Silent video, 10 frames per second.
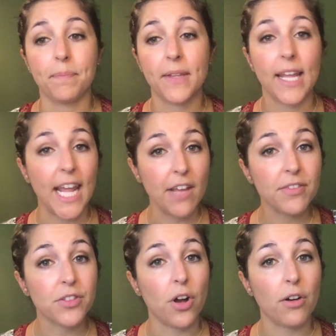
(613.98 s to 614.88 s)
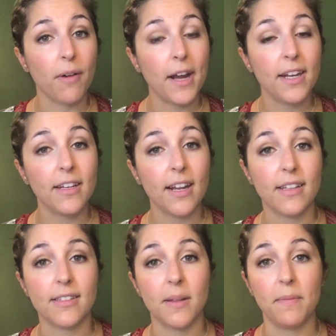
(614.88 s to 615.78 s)
If songwriting
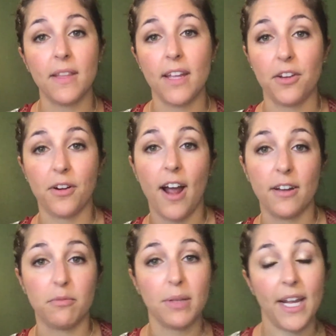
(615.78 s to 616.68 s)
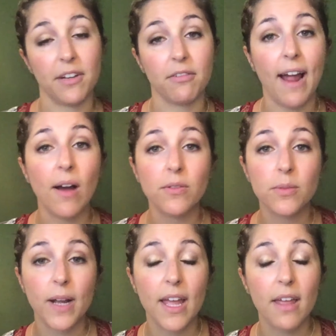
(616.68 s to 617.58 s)
is something that you're kind of playing around
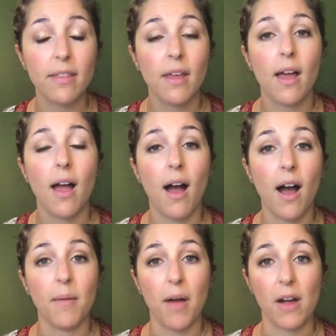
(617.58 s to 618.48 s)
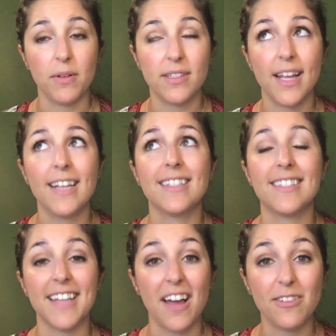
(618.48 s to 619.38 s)
with, I would say
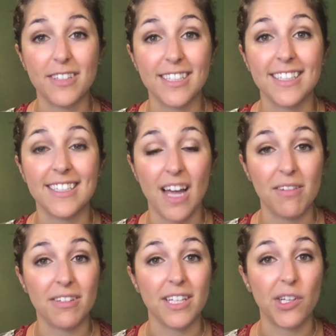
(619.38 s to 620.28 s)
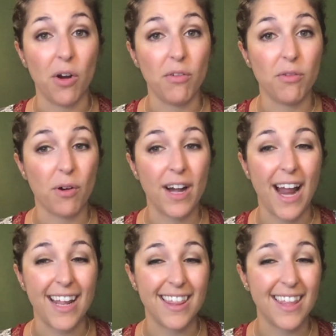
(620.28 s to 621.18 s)
definitely go for it.
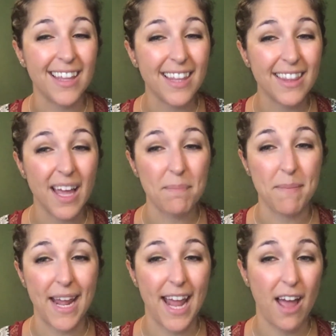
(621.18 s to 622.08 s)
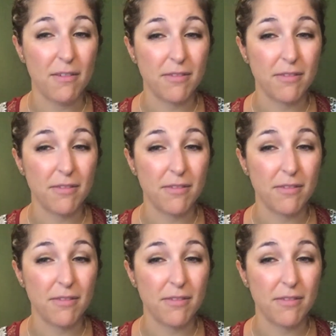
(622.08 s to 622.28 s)
I think that may have,